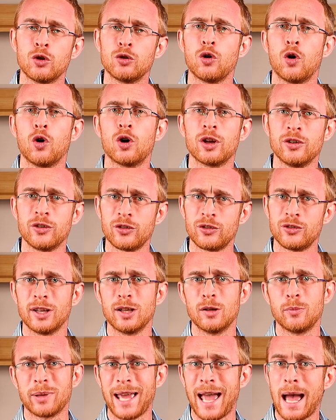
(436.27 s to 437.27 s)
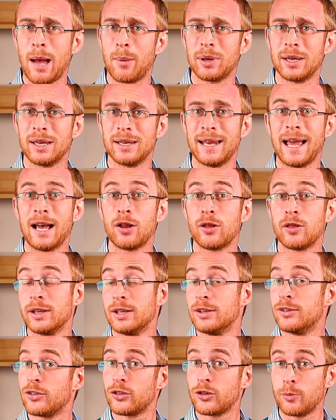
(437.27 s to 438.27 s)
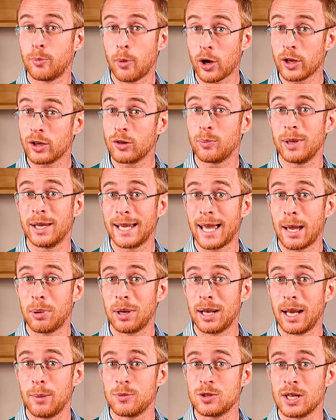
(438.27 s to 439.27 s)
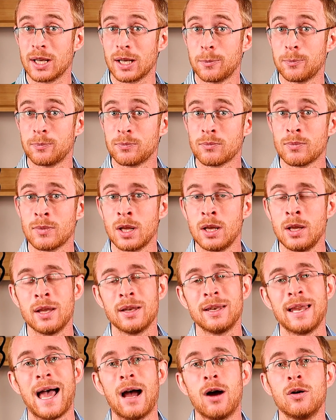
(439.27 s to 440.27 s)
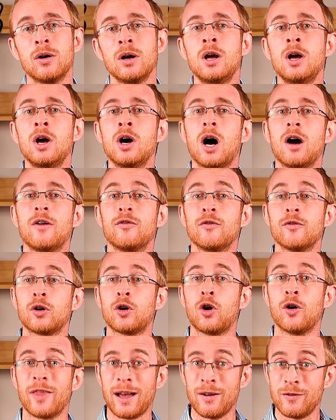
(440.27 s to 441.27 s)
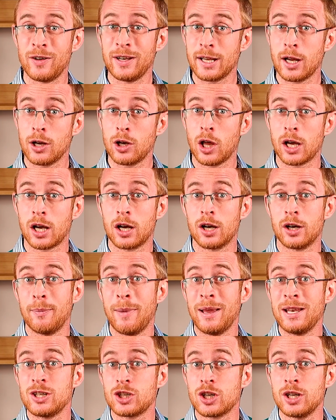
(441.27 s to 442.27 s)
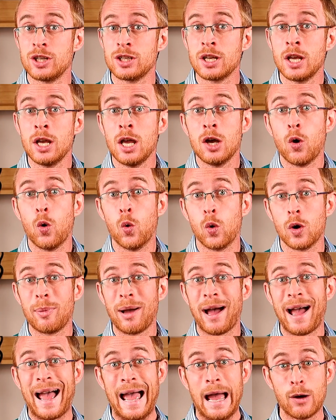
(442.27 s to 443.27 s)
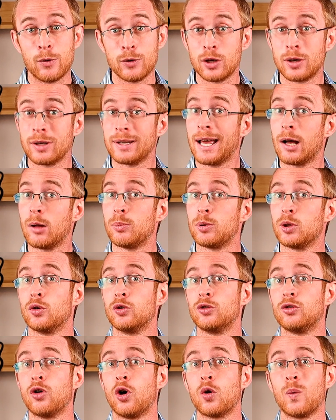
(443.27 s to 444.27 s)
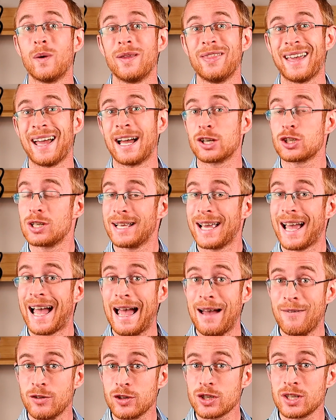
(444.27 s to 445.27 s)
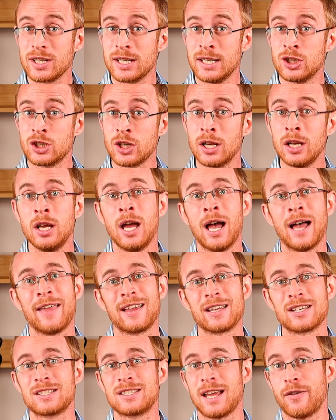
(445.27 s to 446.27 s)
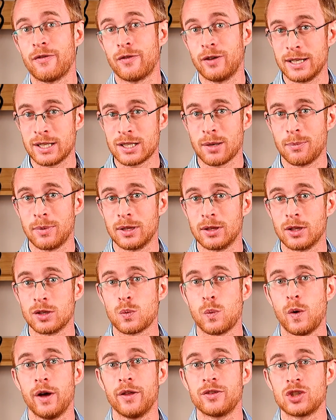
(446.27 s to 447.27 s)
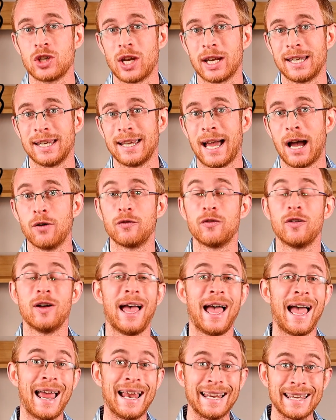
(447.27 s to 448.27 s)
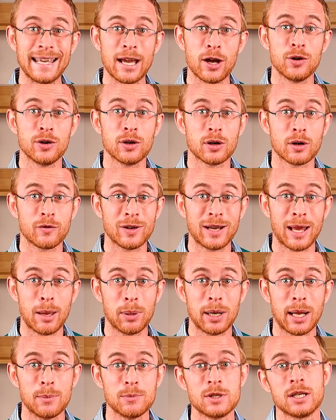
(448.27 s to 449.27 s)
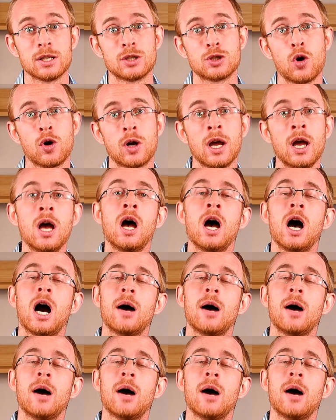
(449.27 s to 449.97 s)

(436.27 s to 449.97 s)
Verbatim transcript: your dog can still be happy and healthy despite being epileptic. Now, I've got that video, like I mentioned, all about how you can help your dog when they actually have a seizure, and that's definitely something that's worth checking out for any owner of an epileptic dog.